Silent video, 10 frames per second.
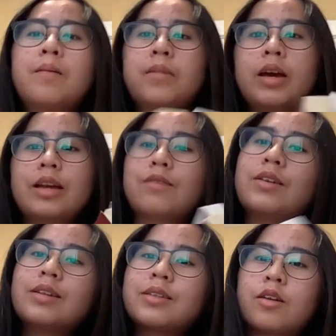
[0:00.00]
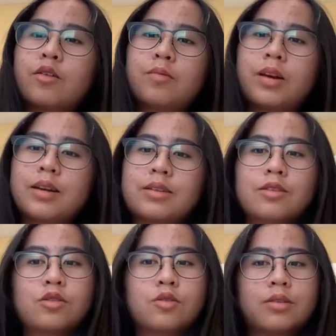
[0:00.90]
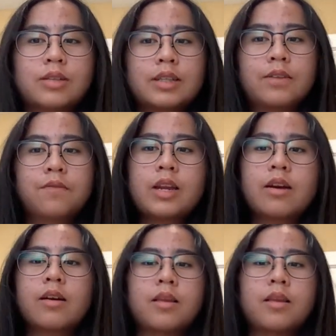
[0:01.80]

But anyways, I hope you guys enjoyed this video.